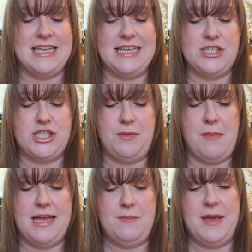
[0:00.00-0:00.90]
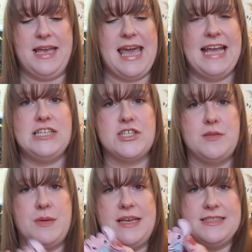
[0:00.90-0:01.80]
I think she might pick
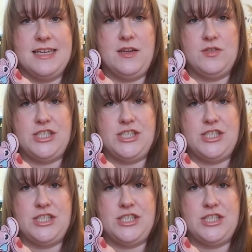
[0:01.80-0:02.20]
Angel because I know